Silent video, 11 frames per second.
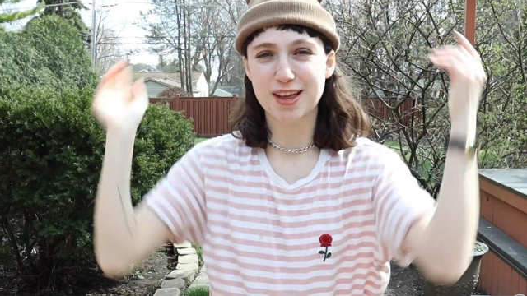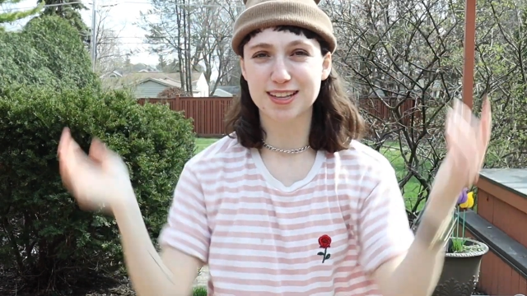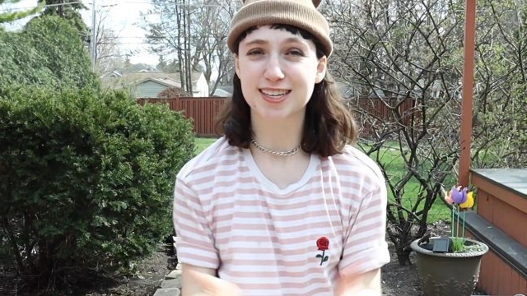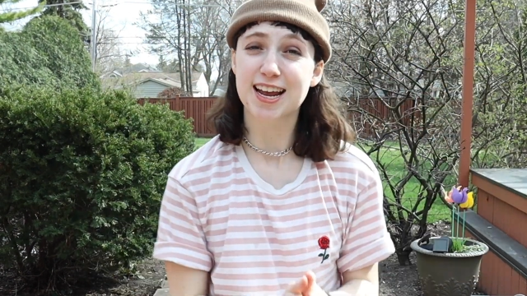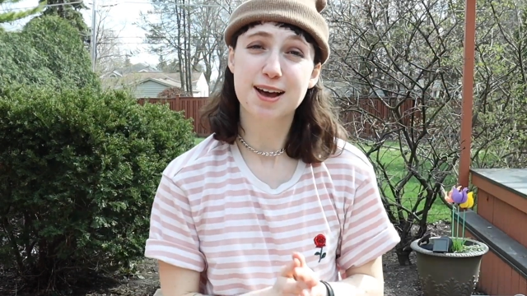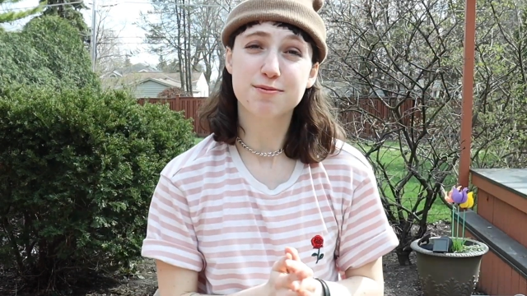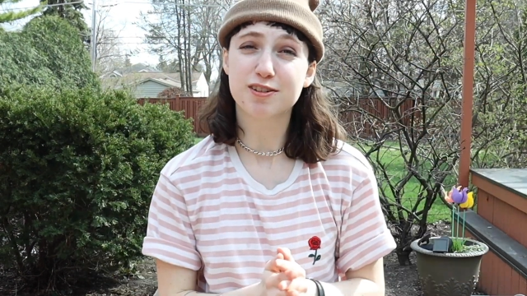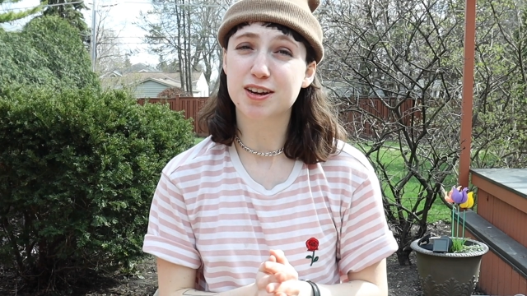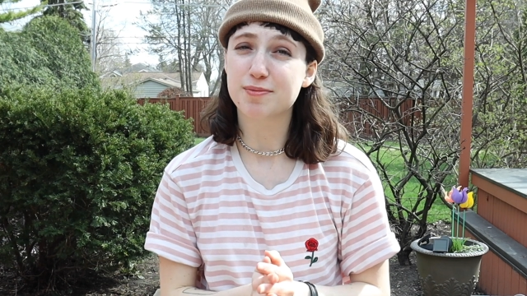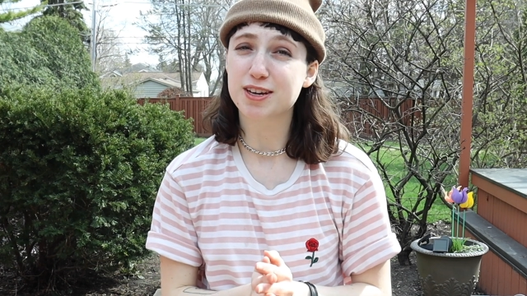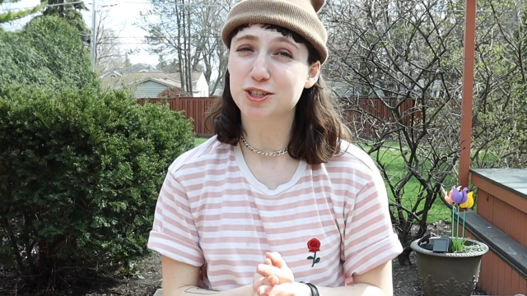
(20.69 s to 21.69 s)
and today I'm
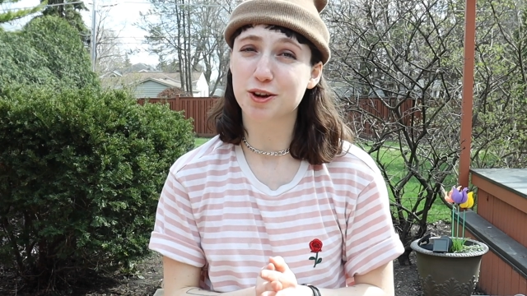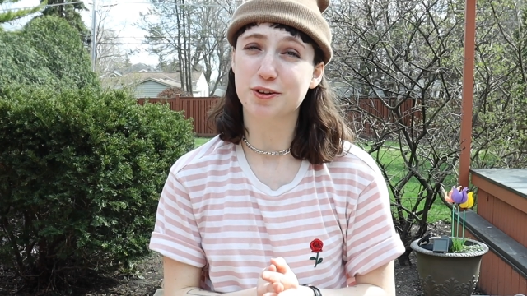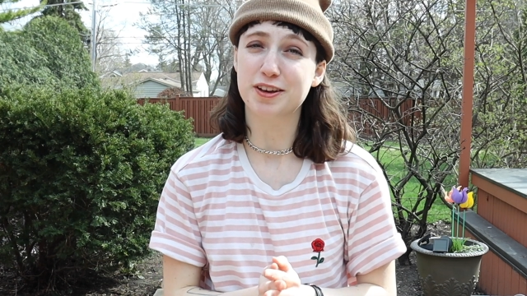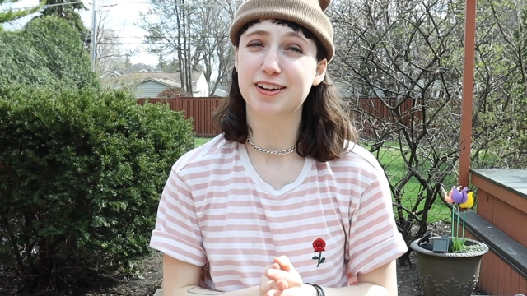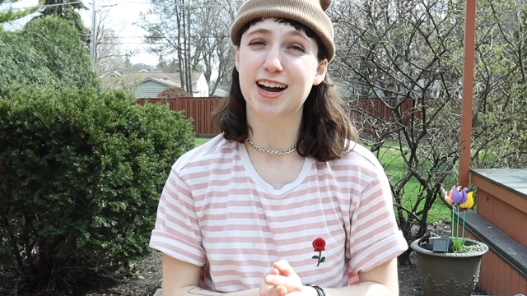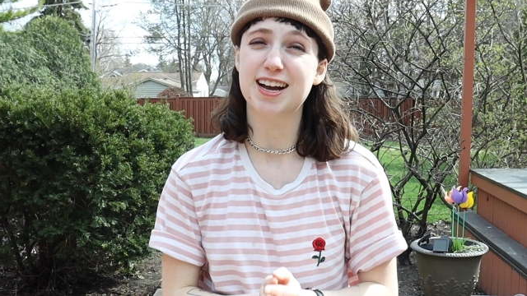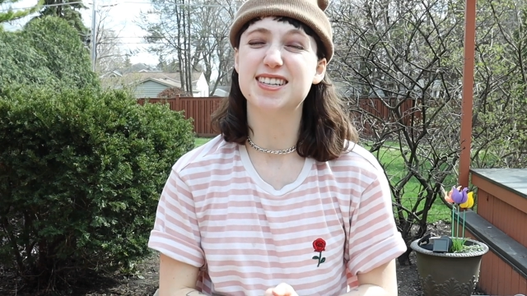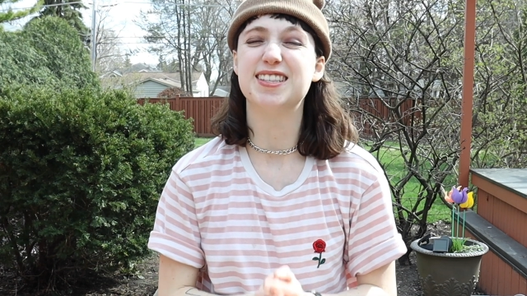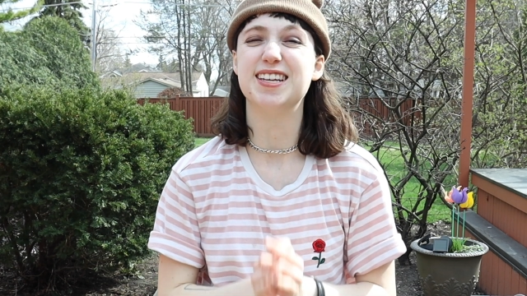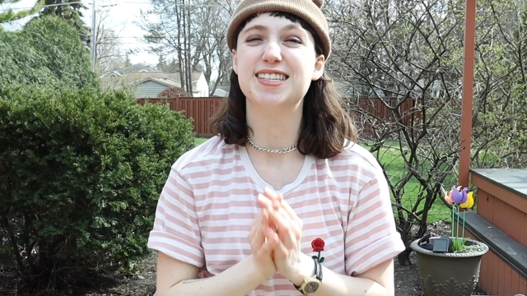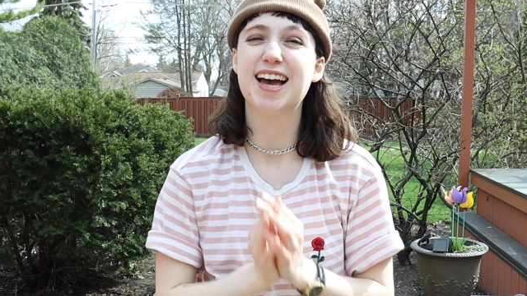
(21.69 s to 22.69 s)
going to be showing you
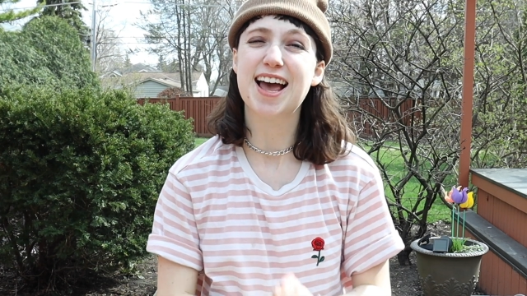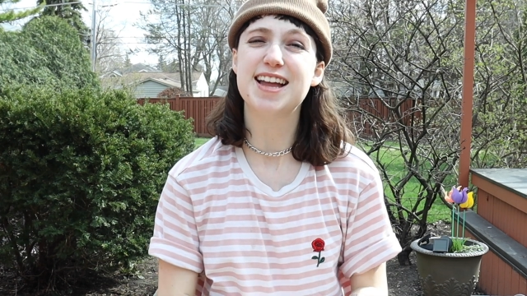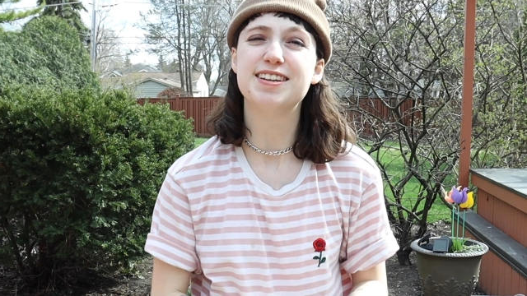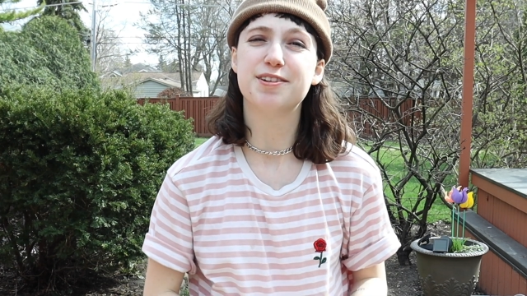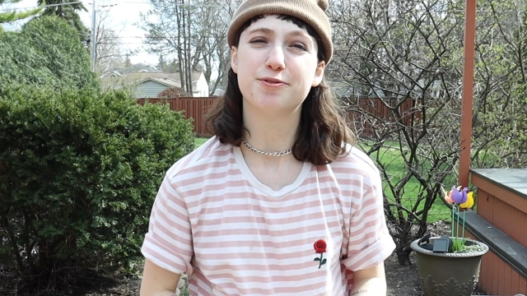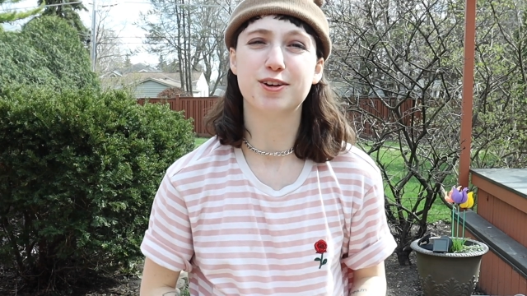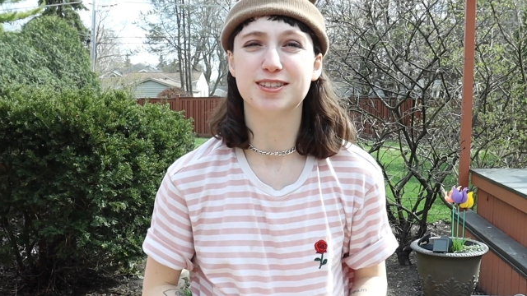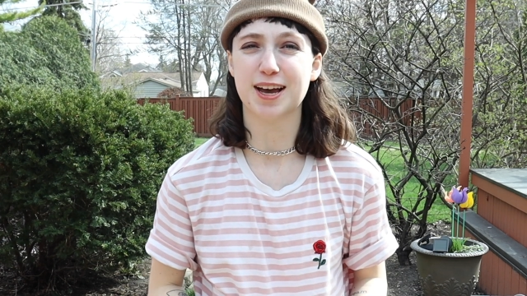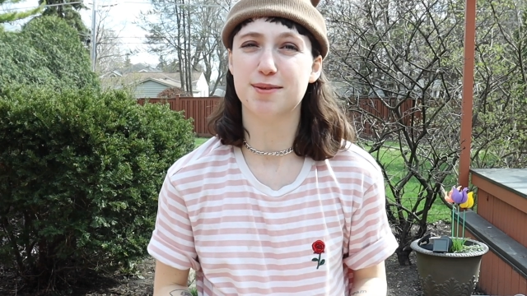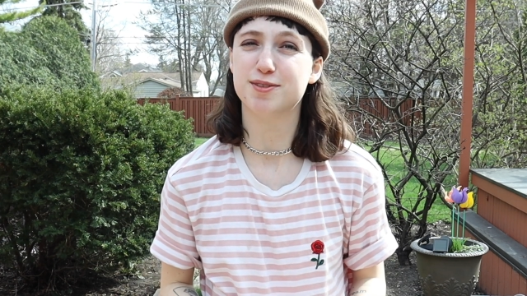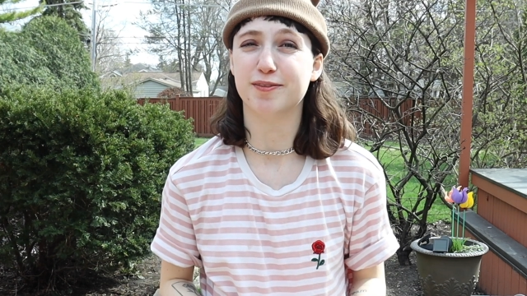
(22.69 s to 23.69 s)
guys the 10 different
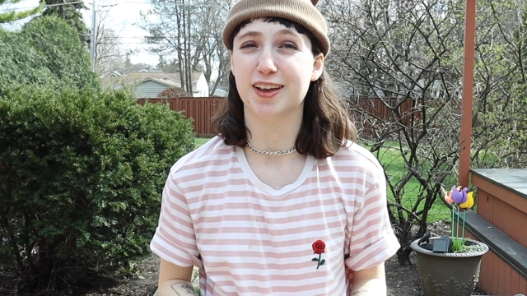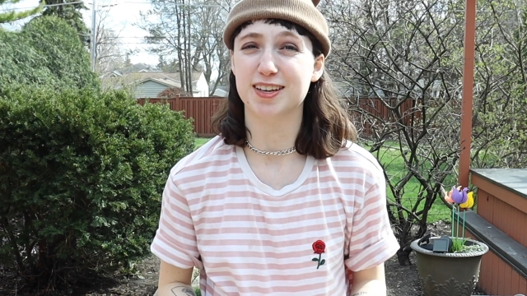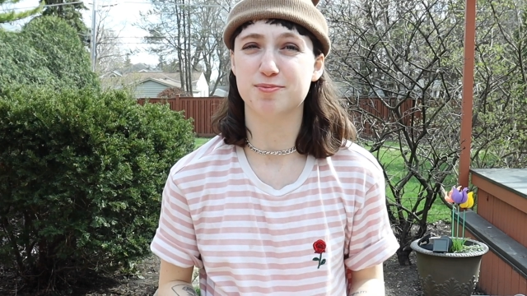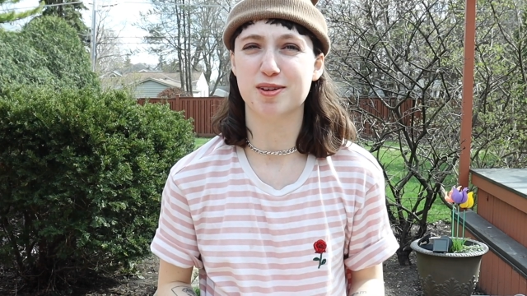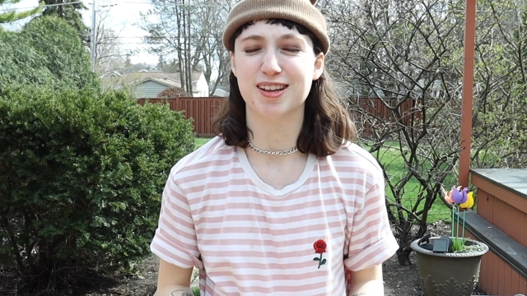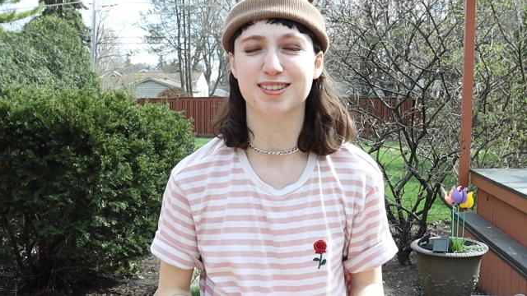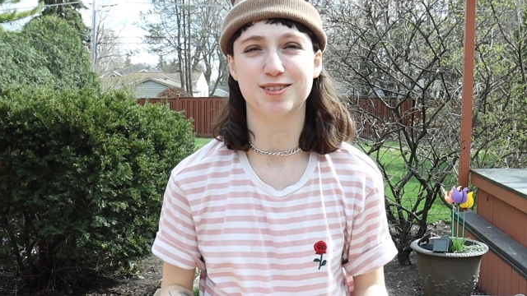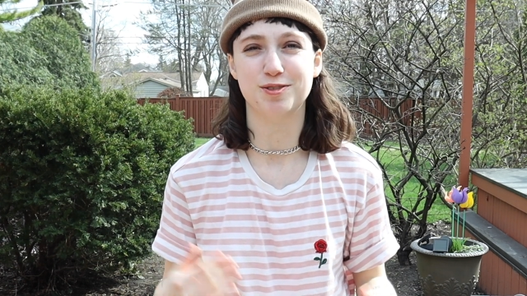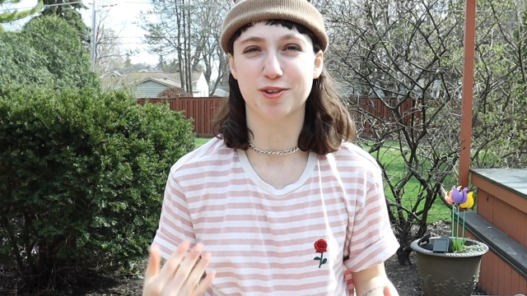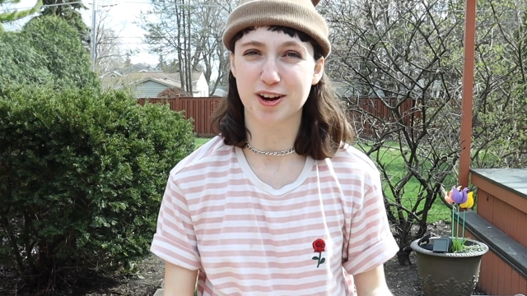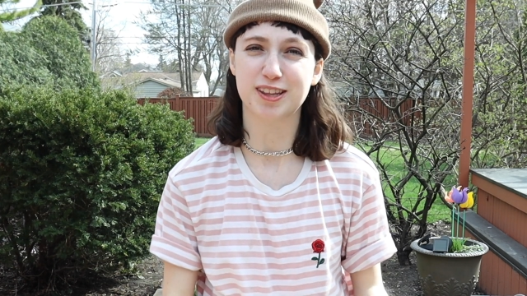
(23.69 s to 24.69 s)
types of lesbians
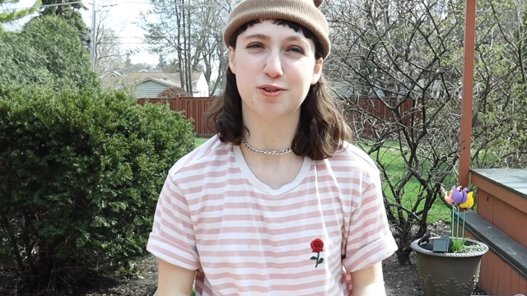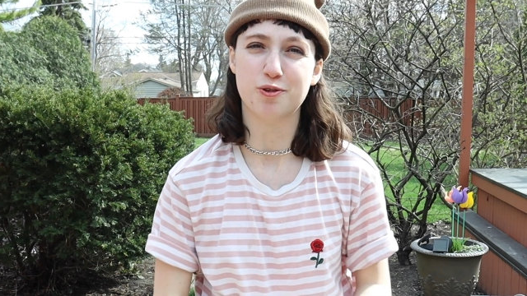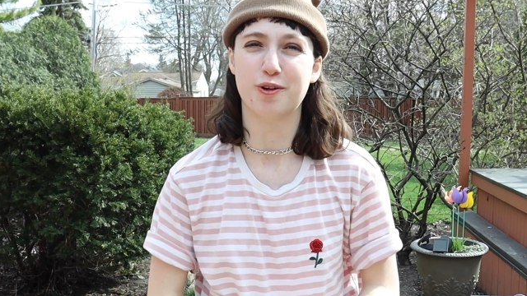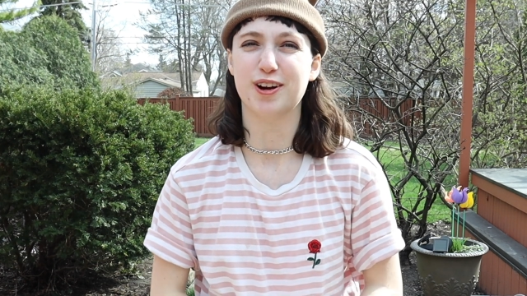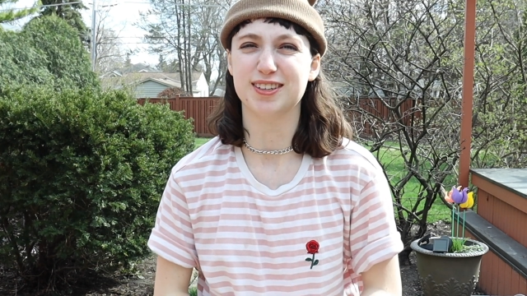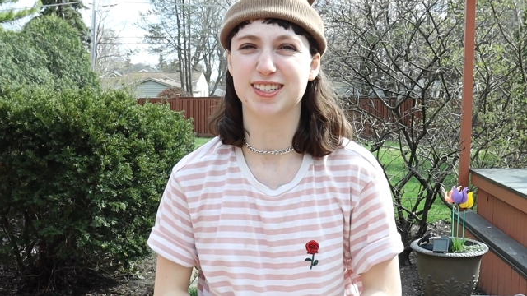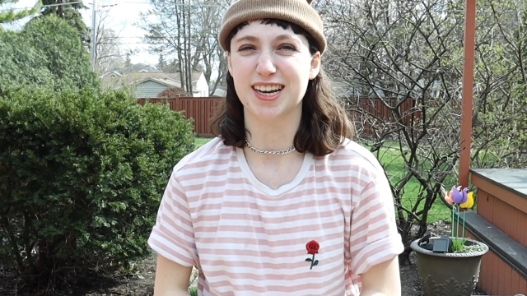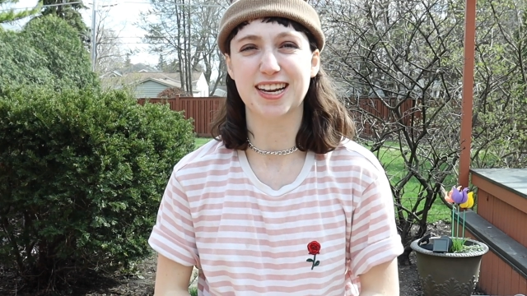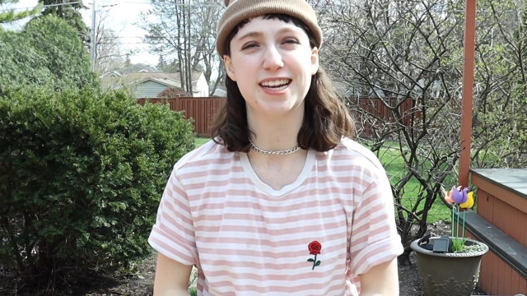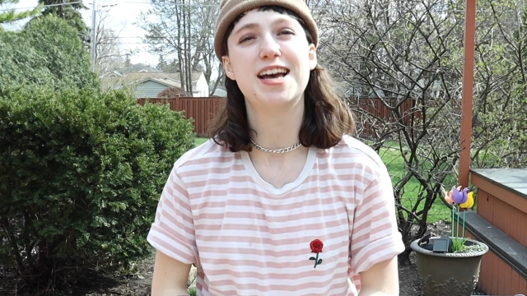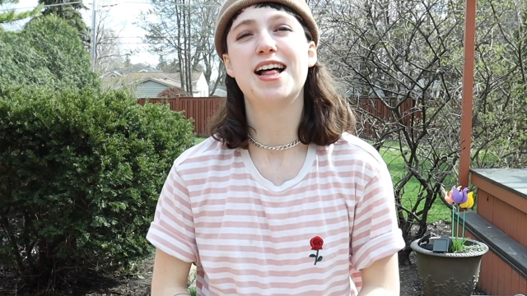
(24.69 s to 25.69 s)
during the
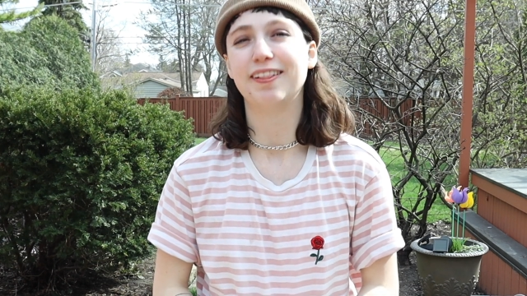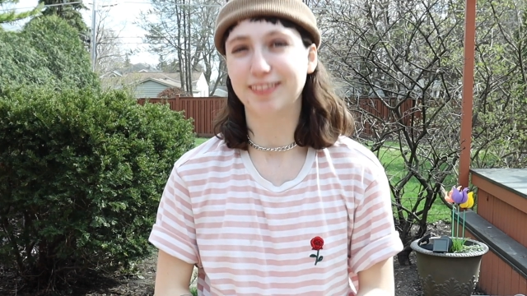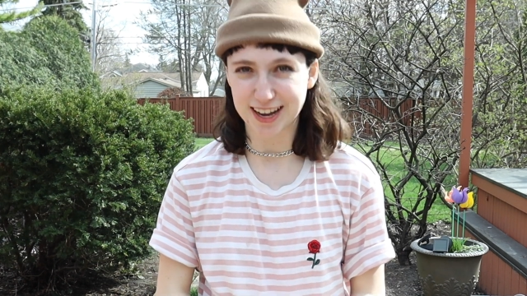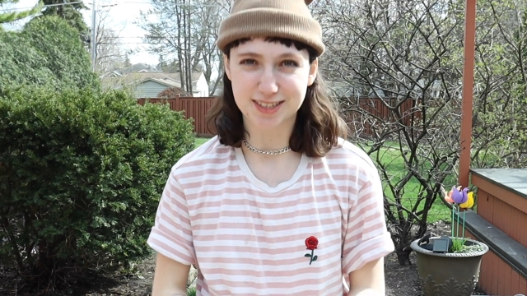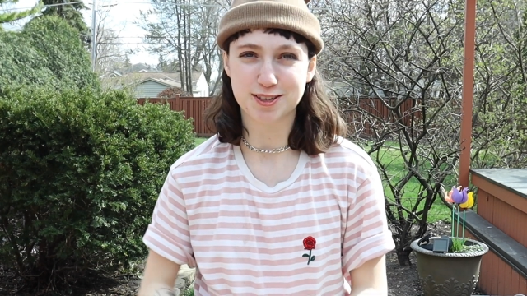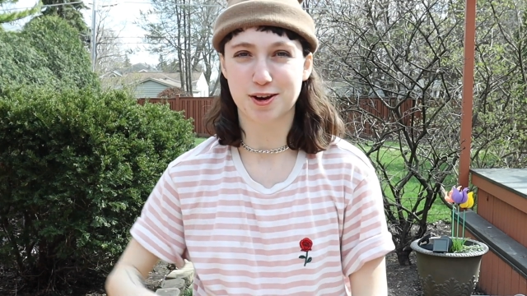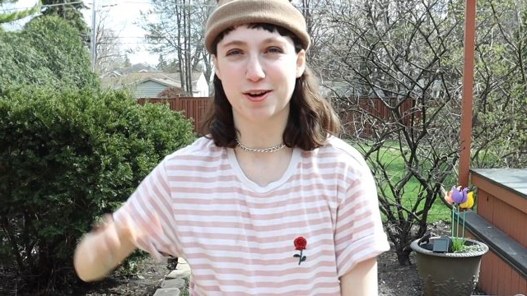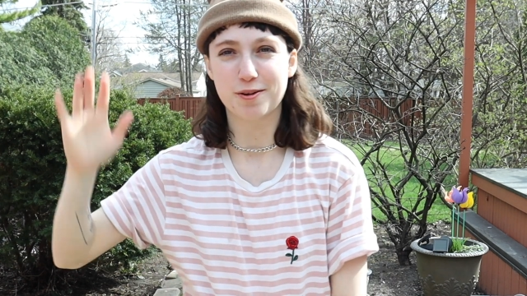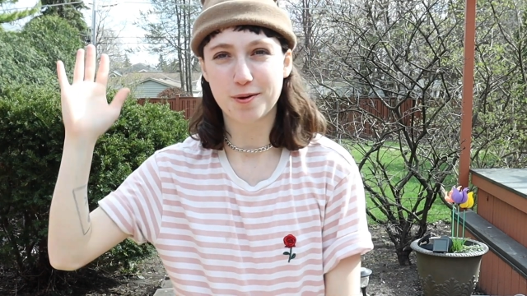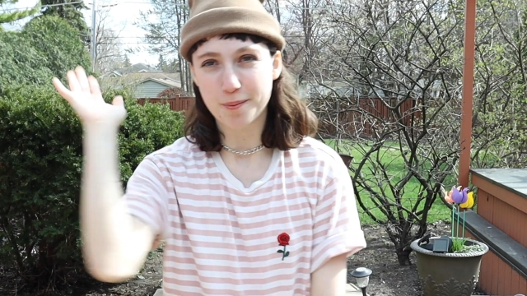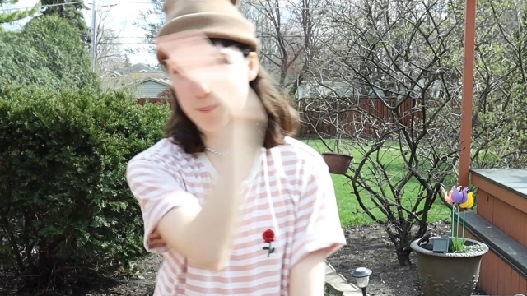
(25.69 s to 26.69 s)
quarantine. Let's go.